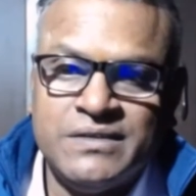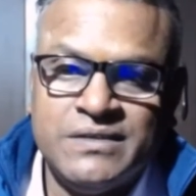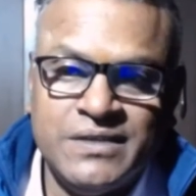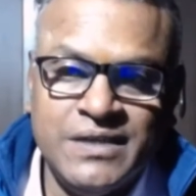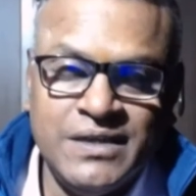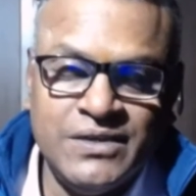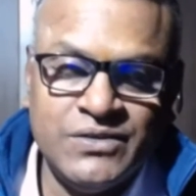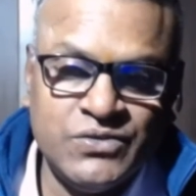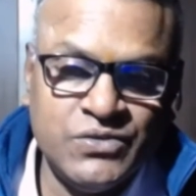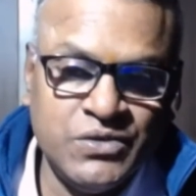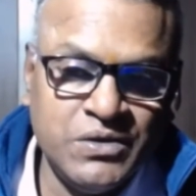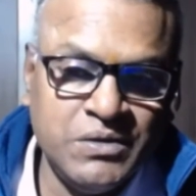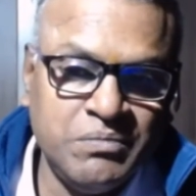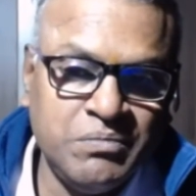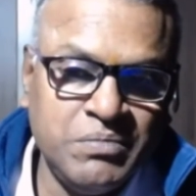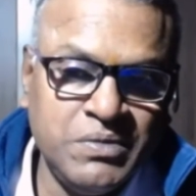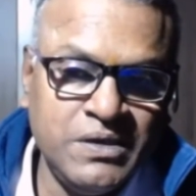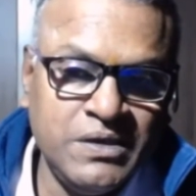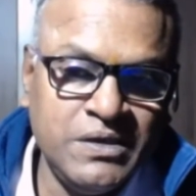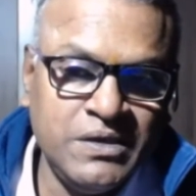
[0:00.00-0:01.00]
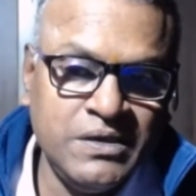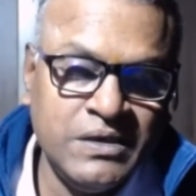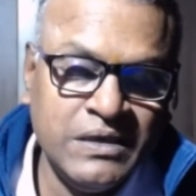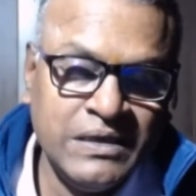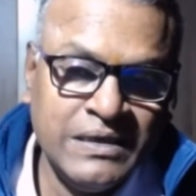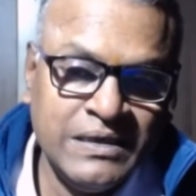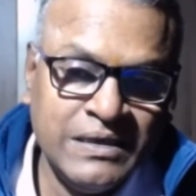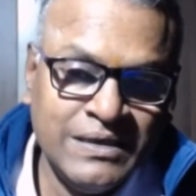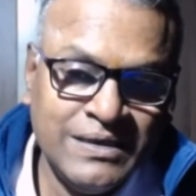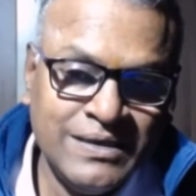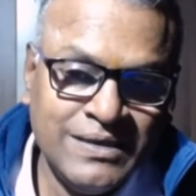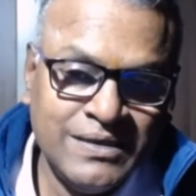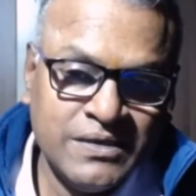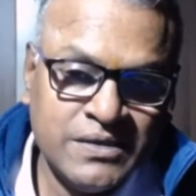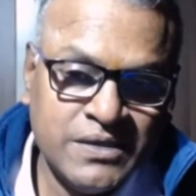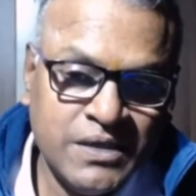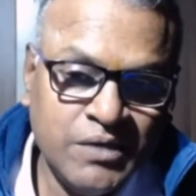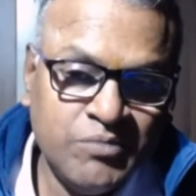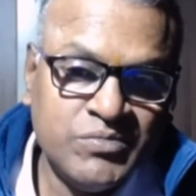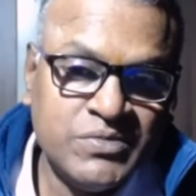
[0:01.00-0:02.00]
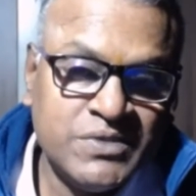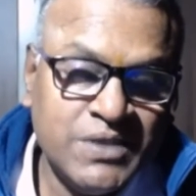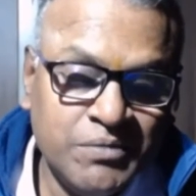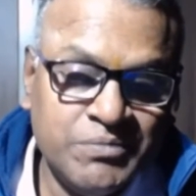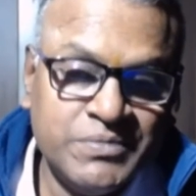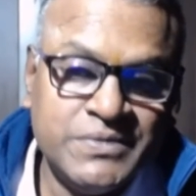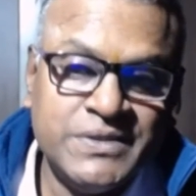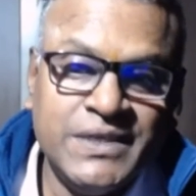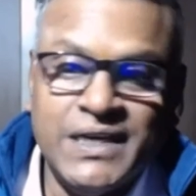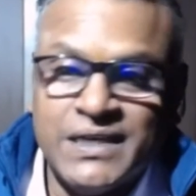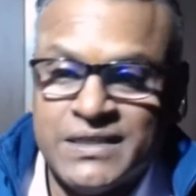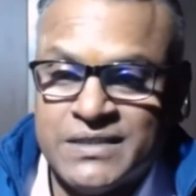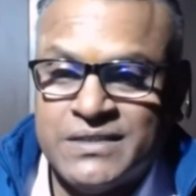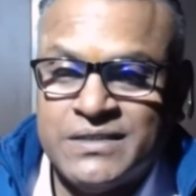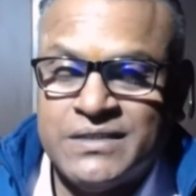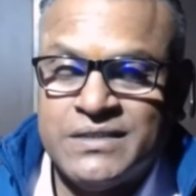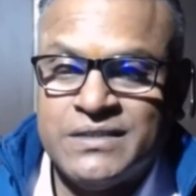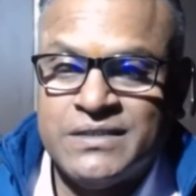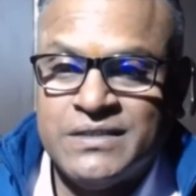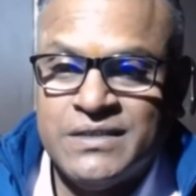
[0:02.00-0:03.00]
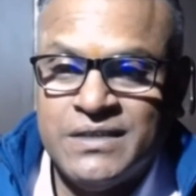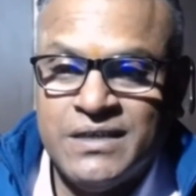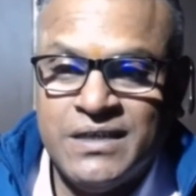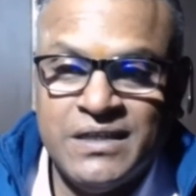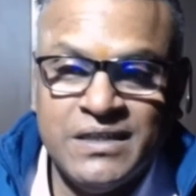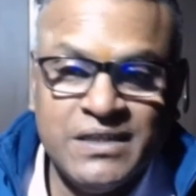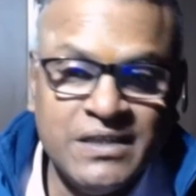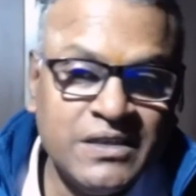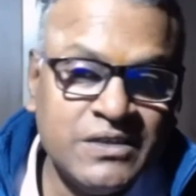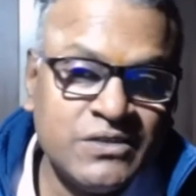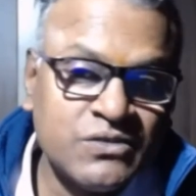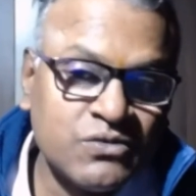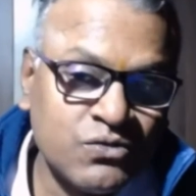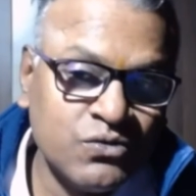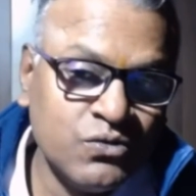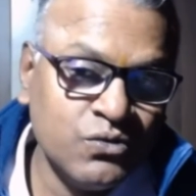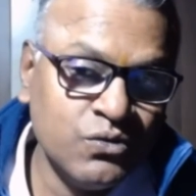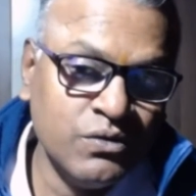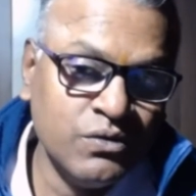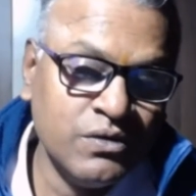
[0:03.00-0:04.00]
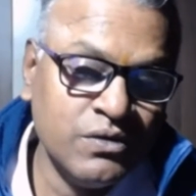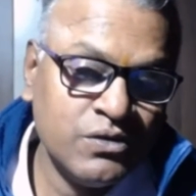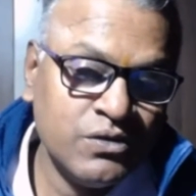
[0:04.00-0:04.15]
There should be some subjects in the school